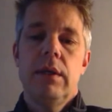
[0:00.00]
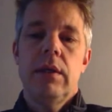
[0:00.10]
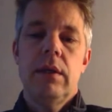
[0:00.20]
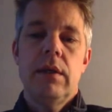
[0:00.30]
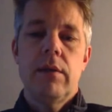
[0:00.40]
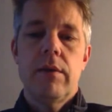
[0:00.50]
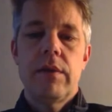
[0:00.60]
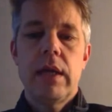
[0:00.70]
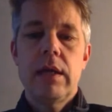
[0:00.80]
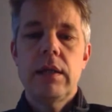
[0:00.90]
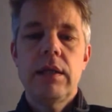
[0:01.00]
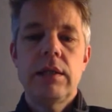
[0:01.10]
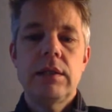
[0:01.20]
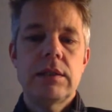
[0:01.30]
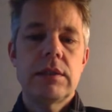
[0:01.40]
That
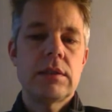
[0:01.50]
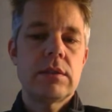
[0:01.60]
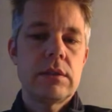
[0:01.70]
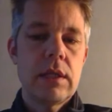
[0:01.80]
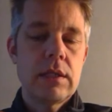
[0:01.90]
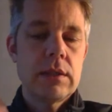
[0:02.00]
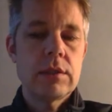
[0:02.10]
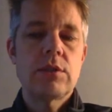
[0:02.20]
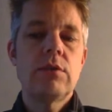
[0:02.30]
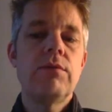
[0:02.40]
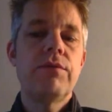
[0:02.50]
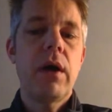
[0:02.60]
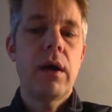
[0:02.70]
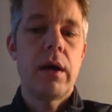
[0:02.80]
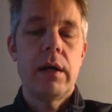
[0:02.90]
is too
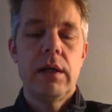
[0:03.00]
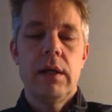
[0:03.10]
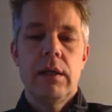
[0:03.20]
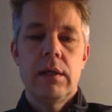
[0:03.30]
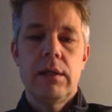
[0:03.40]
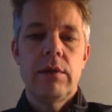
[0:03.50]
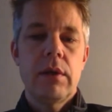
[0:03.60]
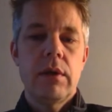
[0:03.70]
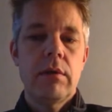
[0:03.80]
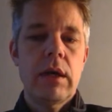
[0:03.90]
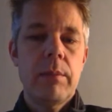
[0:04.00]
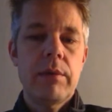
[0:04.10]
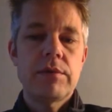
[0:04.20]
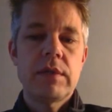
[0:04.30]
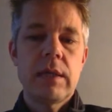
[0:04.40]
far. You go a couple
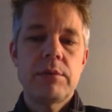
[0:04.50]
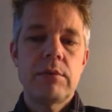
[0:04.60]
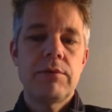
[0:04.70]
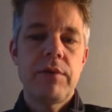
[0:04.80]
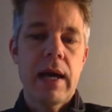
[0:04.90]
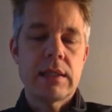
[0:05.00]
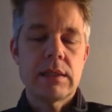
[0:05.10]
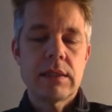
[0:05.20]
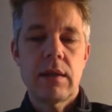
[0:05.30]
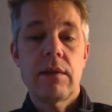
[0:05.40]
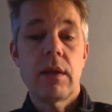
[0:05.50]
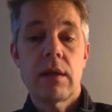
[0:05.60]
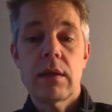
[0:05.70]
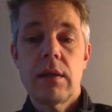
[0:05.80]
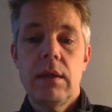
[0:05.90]
of steps too fast, I
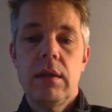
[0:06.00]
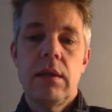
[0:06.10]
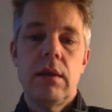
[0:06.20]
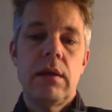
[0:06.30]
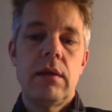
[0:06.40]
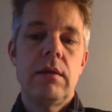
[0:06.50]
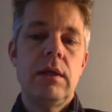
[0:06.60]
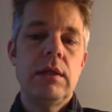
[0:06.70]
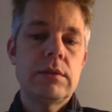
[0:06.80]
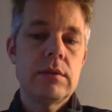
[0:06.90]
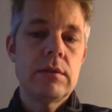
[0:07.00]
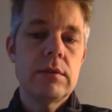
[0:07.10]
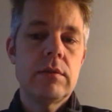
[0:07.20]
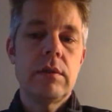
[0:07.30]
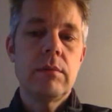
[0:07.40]
think. You need
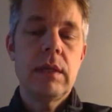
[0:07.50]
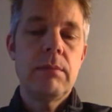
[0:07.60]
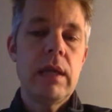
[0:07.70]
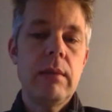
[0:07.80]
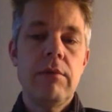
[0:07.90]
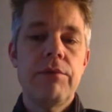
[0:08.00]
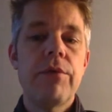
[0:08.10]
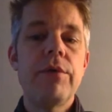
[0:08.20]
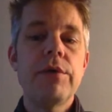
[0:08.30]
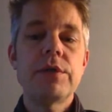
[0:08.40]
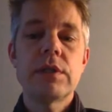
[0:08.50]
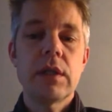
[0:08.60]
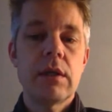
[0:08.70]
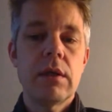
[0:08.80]
to, maybe first